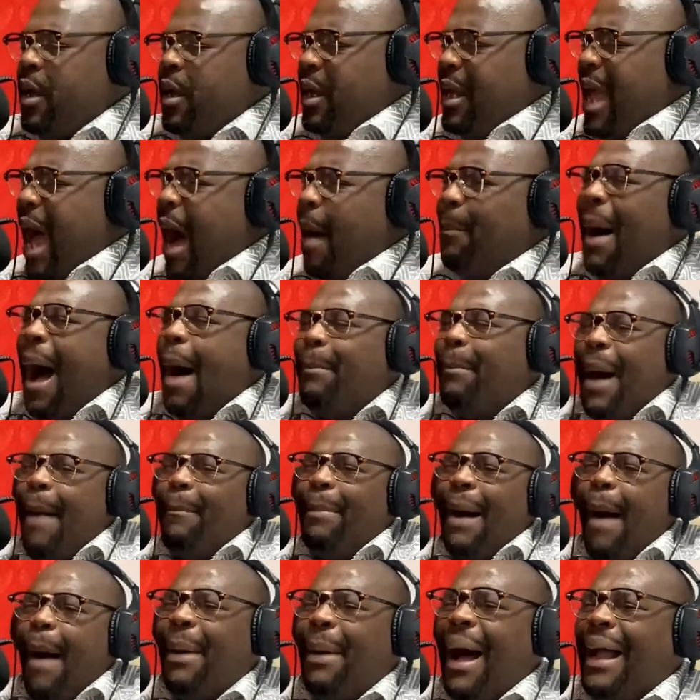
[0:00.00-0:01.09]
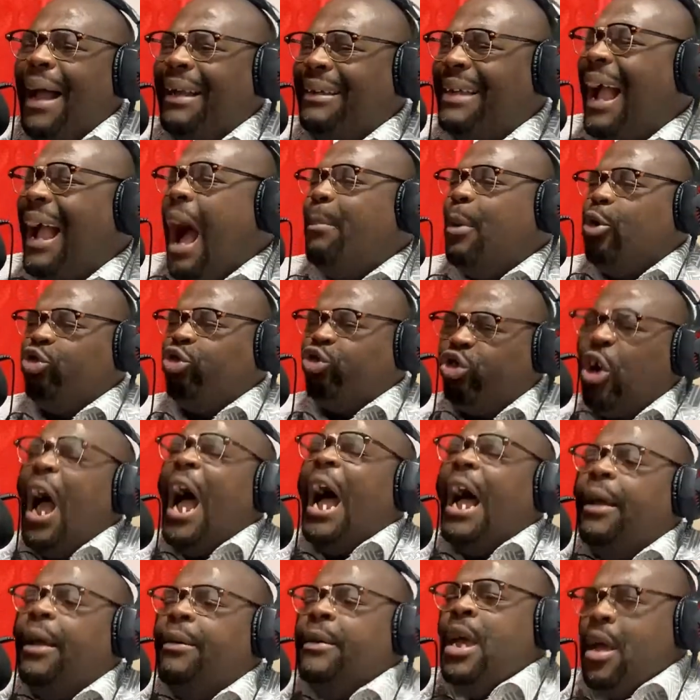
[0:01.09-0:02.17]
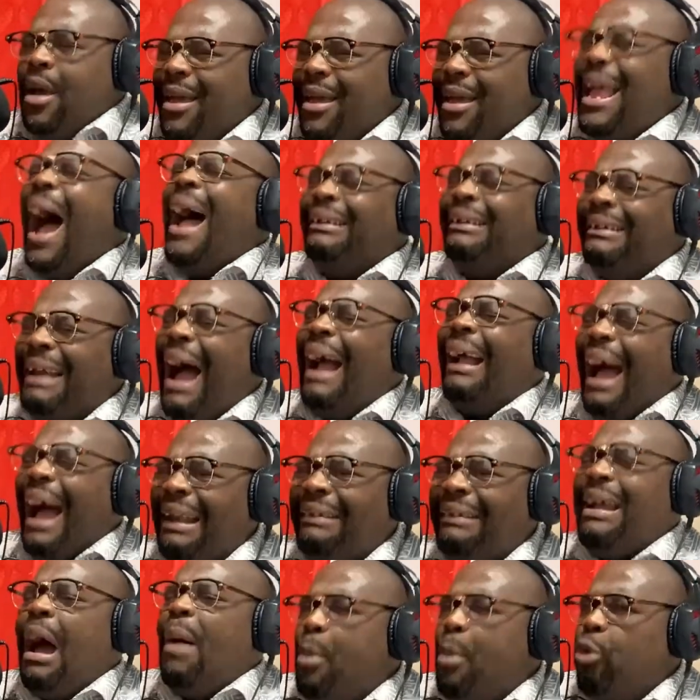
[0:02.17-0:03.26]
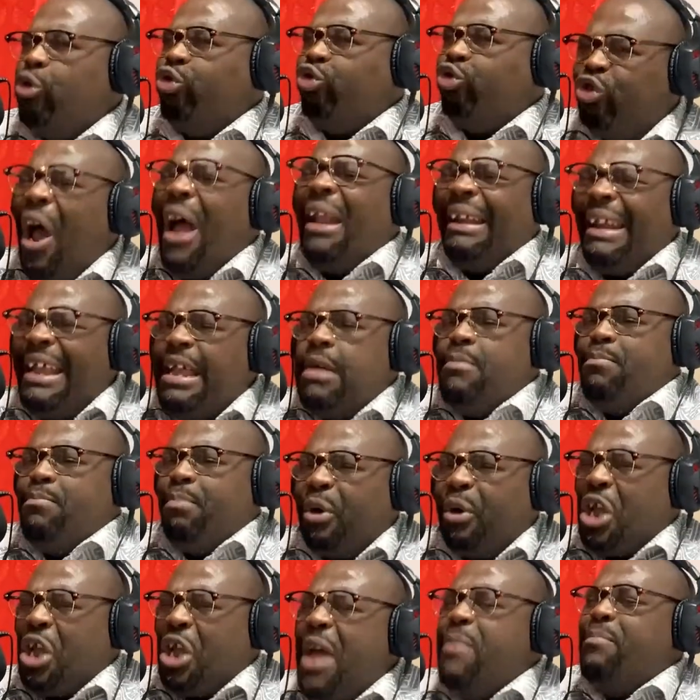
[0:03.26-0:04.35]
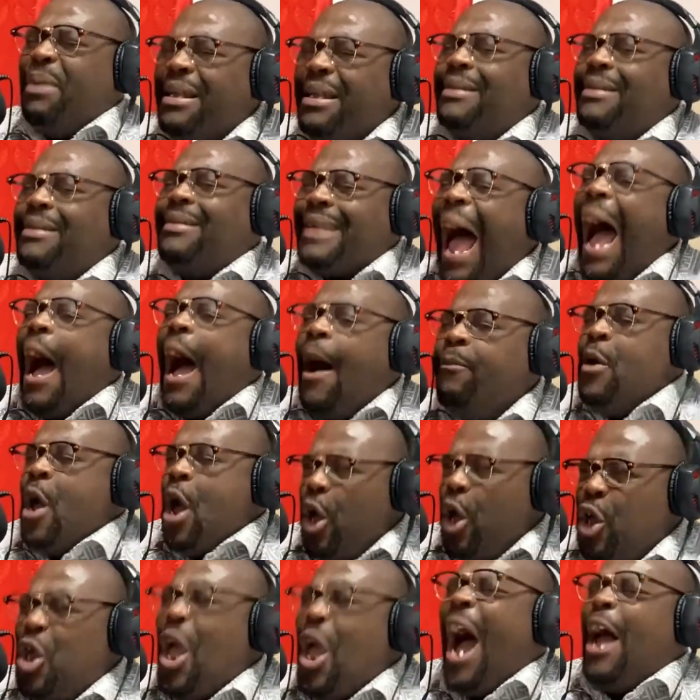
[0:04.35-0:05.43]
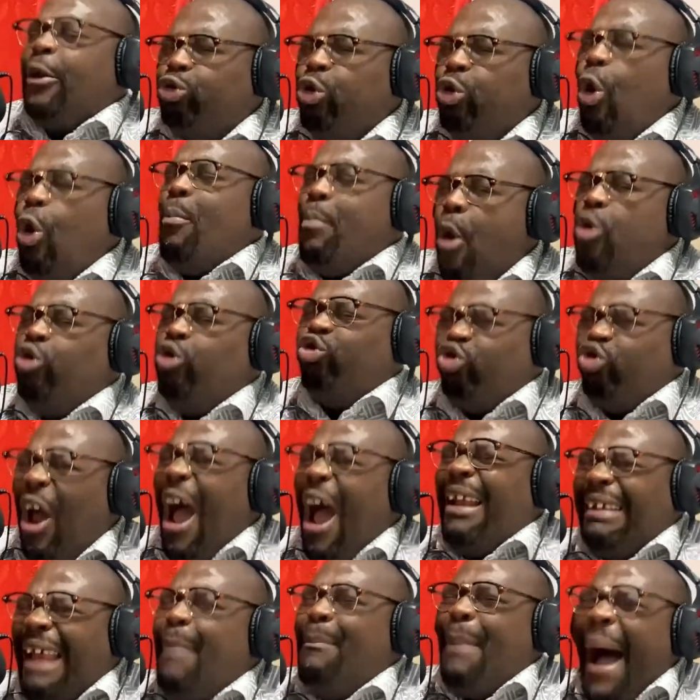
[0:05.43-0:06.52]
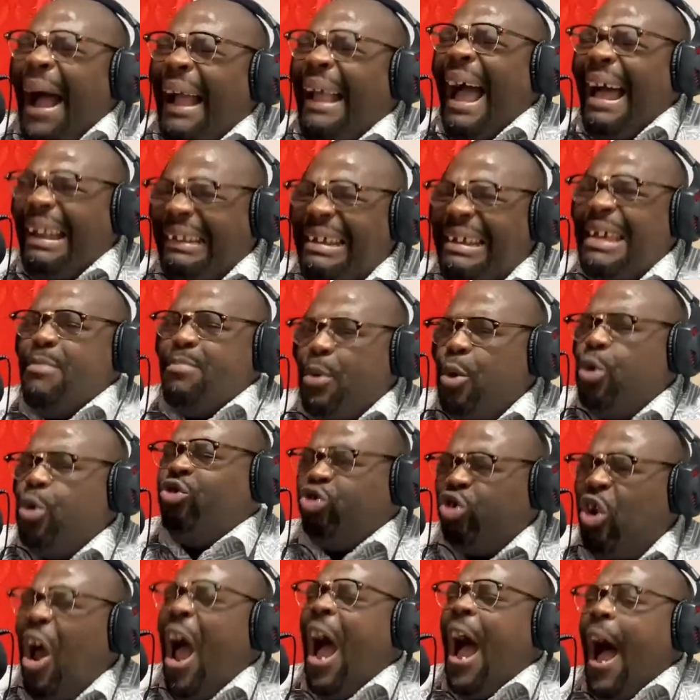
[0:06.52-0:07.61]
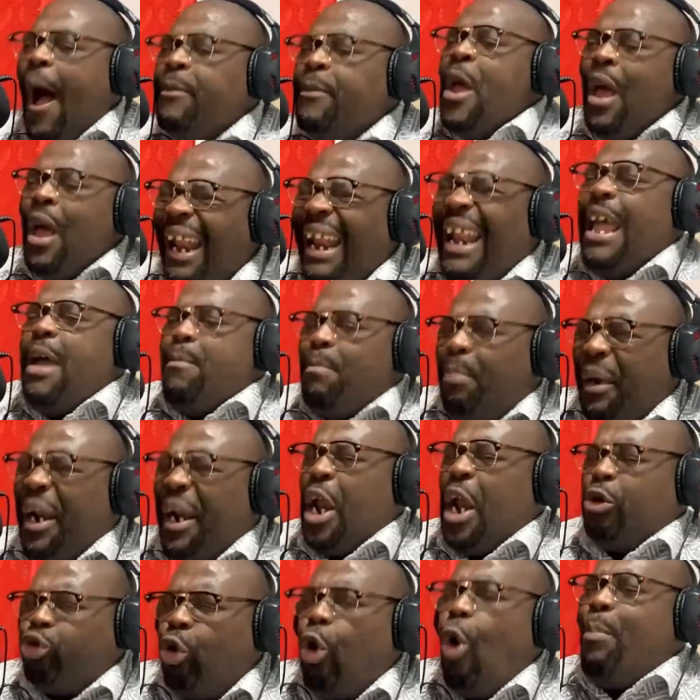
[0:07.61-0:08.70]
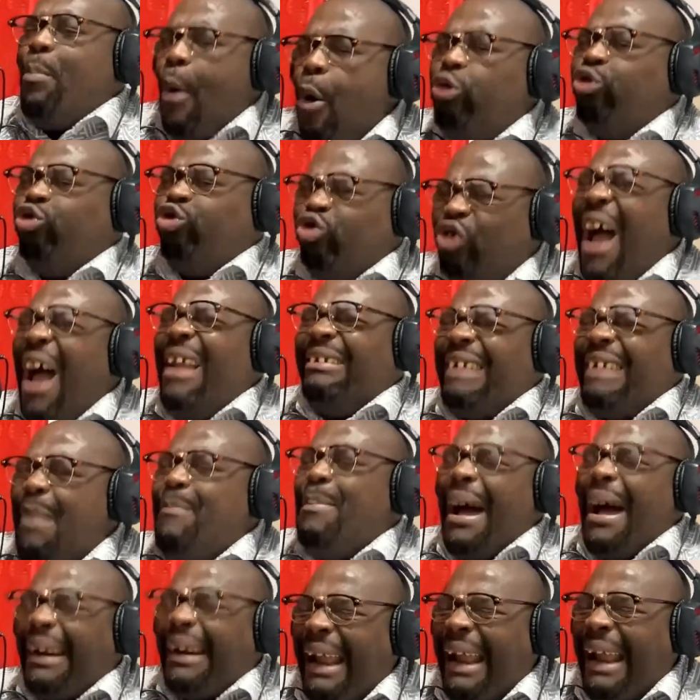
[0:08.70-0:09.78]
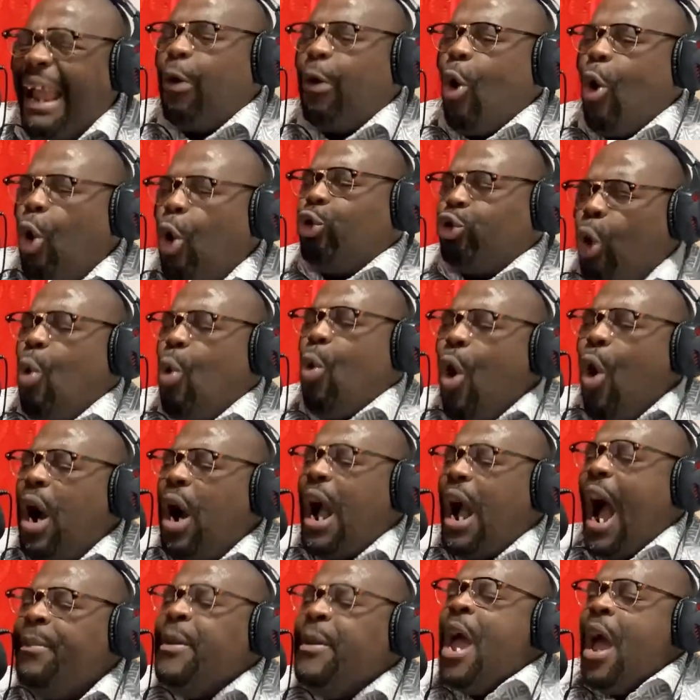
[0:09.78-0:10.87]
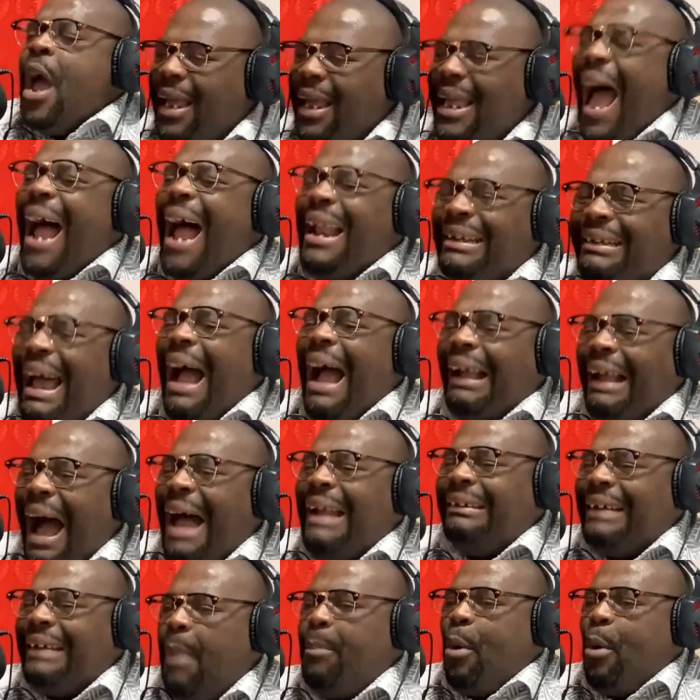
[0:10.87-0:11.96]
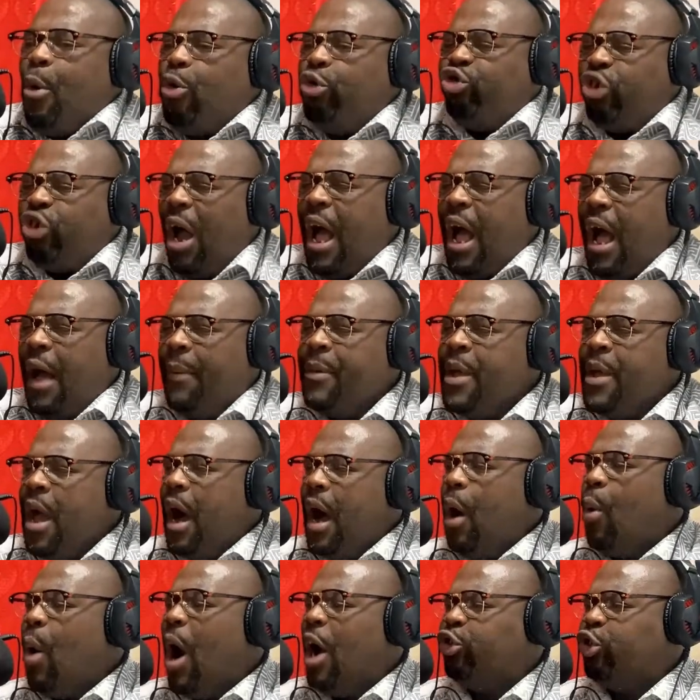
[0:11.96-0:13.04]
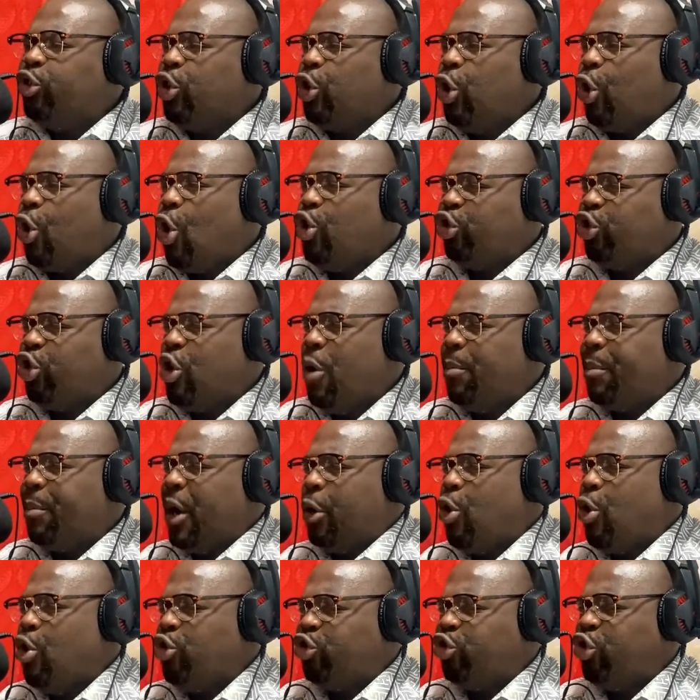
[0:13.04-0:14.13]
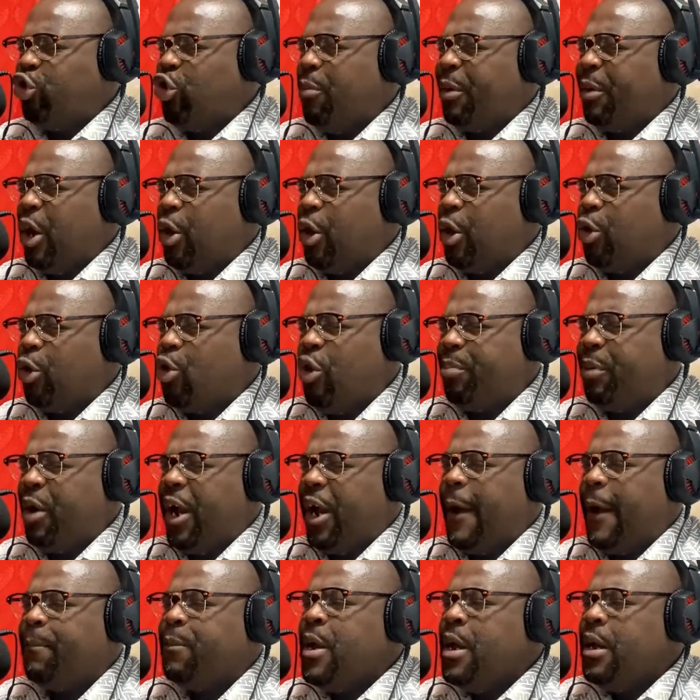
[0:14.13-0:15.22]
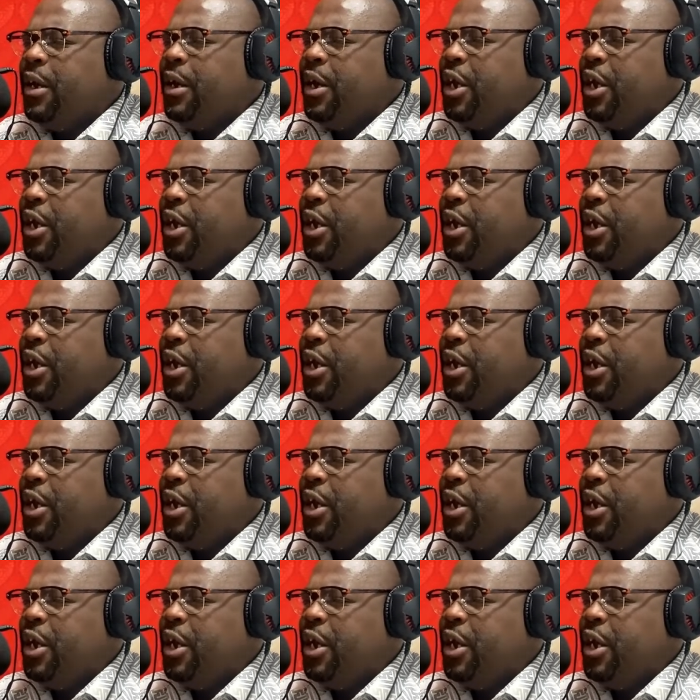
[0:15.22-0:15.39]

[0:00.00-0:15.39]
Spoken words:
Ya ba ba ba ba da ga bo sha, ya da ga da bo sha li bre ke be sa, ya do bo sha da ba ga de bo sha, le bre to bo sha da ba re ko lo to wo ga, ya da ga da bo sha. I want you to continue praying, continue praying, continue praying.